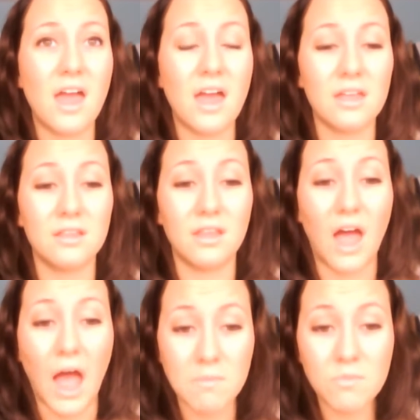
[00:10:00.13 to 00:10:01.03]
and
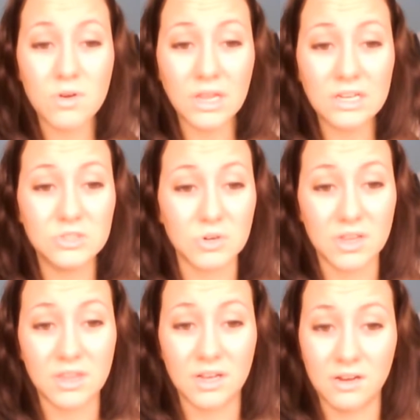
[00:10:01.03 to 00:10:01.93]
I'm really
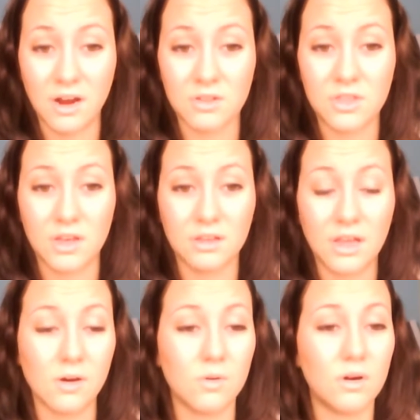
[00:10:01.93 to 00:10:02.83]
enjoying the entire thing.
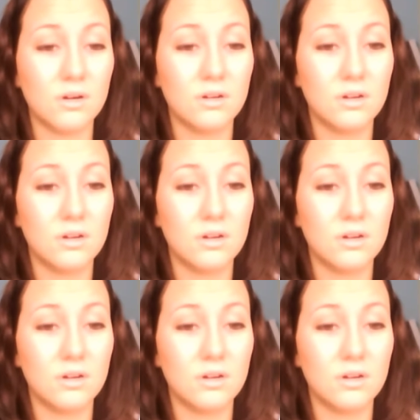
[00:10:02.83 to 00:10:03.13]
Now,